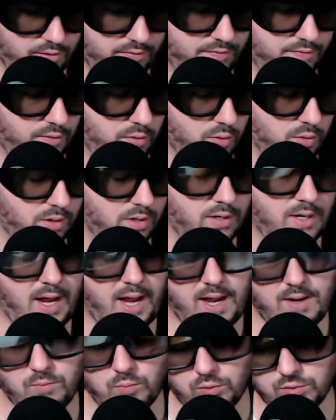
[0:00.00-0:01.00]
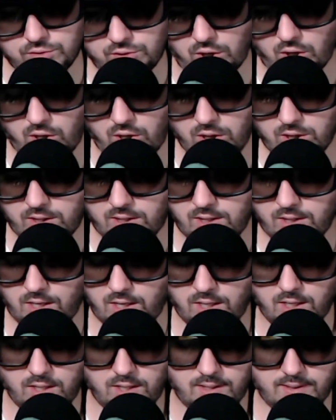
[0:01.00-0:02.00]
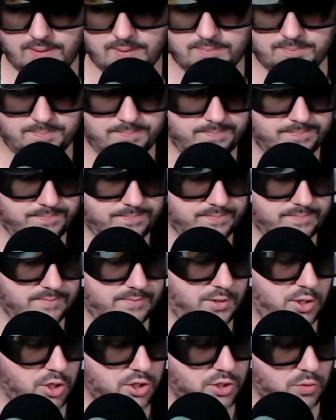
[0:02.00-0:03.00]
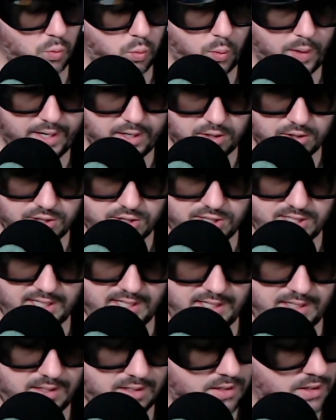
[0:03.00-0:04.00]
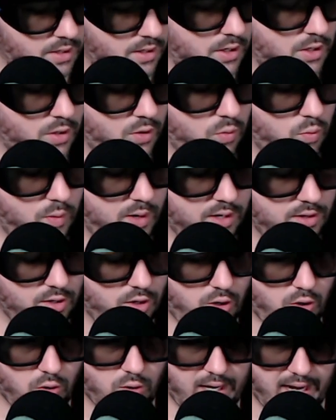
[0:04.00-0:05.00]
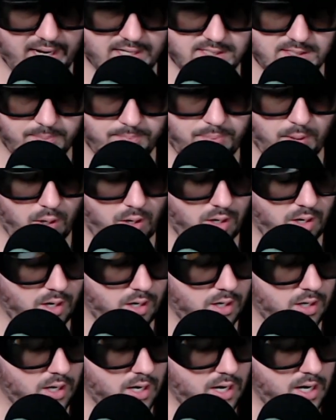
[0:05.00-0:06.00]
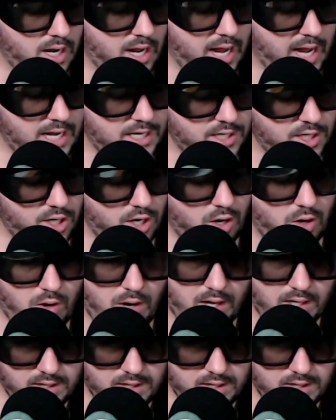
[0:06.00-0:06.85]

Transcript: forward and we'll talk. There's a weird scene where the Hulk has a bar. And you know how,